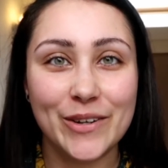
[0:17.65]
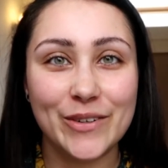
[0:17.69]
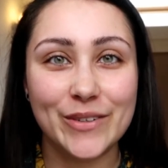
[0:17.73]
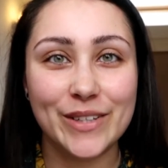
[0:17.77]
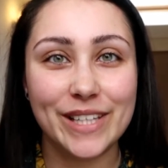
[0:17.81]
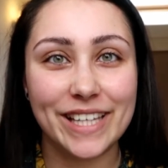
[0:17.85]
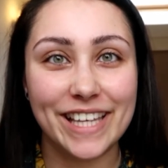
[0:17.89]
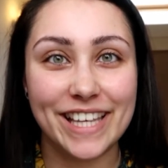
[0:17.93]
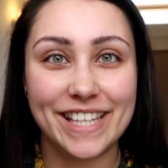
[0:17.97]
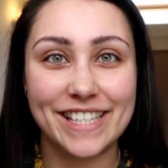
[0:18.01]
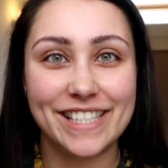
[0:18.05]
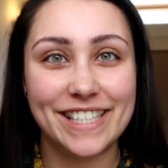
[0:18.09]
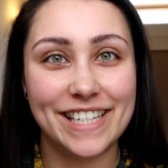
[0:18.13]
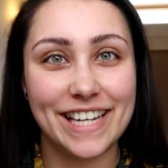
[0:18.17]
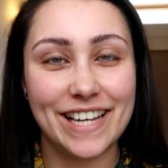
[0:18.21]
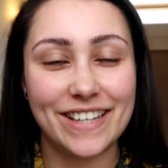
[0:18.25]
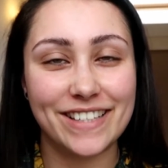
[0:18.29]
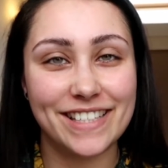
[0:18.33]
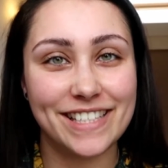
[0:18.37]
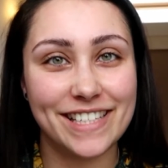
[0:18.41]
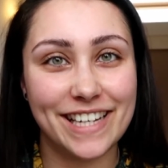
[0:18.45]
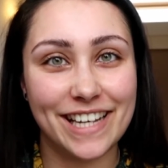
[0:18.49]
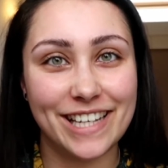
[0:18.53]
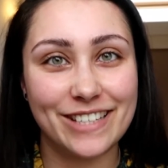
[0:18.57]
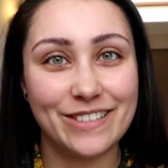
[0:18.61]
All the kids are
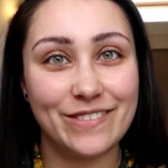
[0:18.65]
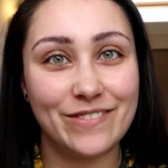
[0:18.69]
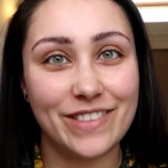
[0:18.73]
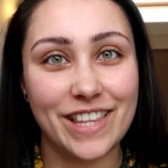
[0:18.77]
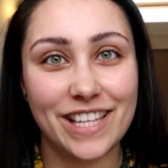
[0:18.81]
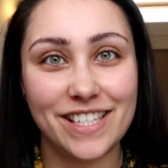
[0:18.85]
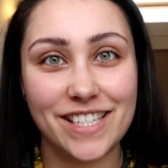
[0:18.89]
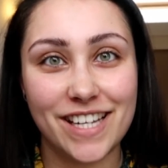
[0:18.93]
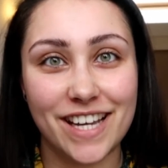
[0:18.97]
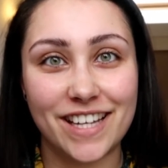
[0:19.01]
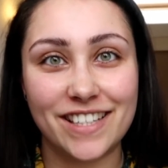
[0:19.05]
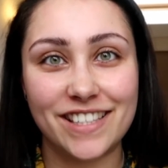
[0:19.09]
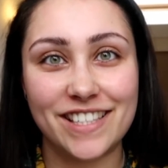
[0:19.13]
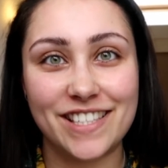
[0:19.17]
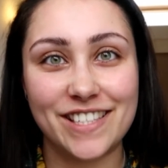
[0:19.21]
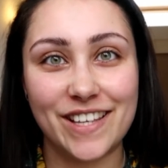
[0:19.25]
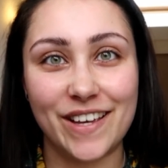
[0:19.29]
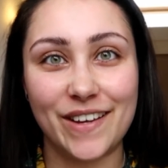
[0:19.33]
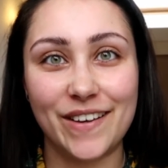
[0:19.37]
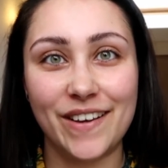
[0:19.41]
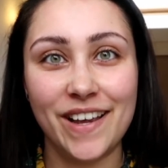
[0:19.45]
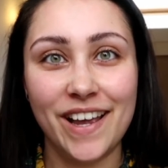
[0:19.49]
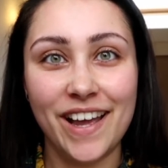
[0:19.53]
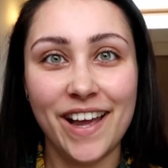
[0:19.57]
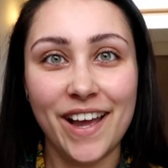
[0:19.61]
downstairs with their dad,
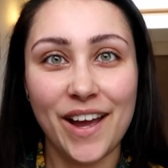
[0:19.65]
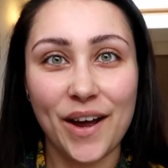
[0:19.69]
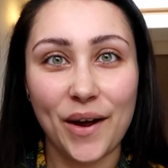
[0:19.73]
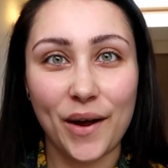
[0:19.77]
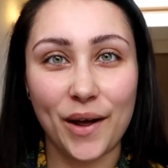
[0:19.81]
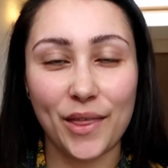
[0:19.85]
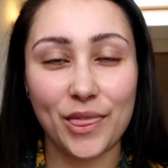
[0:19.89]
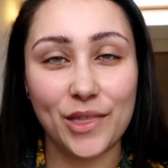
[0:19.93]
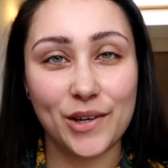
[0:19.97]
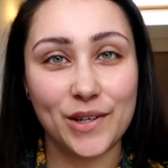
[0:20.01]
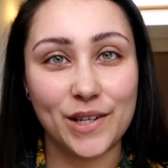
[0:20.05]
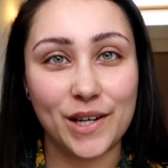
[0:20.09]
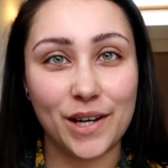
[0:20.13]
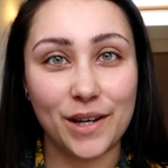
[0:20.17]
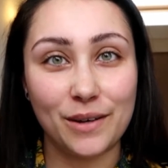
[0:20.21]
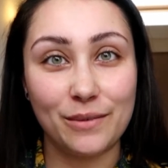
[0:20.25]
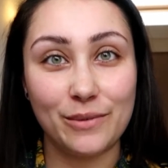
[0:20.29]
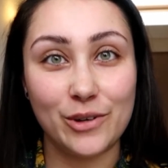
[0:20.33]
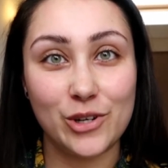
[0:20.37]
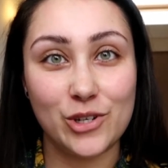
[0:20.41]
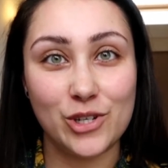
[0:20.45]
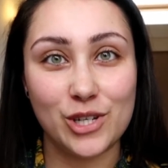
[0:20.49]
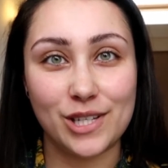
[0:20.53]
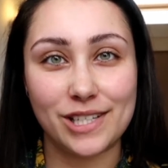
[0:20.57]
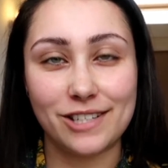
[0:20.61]
so I thought I
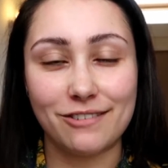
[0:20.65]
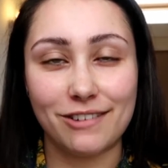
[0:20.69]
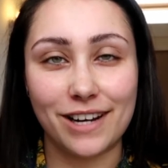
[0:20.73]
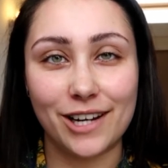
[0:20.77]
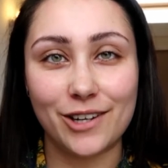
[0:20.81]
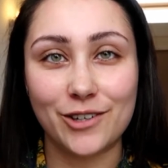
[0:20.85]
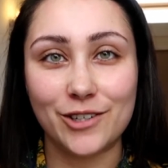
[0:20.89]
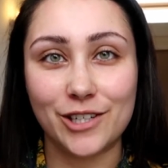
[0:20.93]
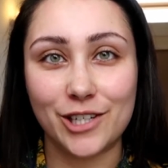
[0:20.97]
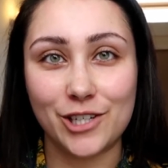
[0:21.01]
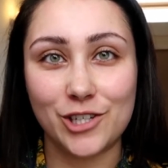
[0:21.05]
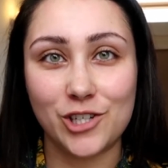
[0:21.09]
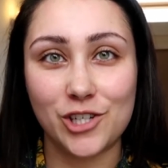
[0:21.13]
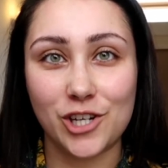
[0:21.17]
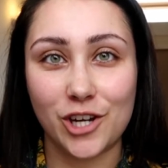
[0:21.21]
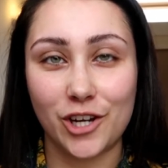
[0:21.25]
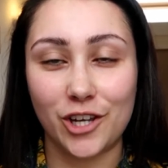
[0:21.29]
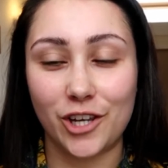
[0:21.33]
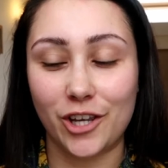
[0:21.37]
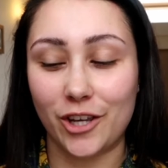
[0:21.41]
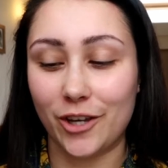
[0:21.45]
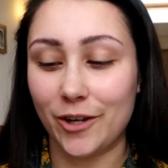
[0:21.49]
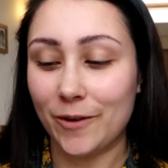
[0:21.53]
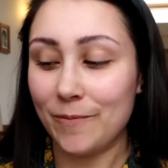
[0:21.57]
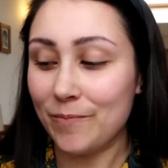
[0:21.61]
would just crack on and show
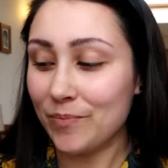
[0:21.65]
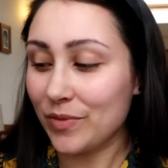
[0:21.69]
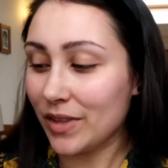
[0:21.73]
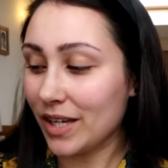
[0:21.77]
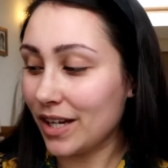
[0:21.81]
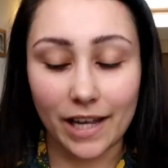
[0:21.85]
you.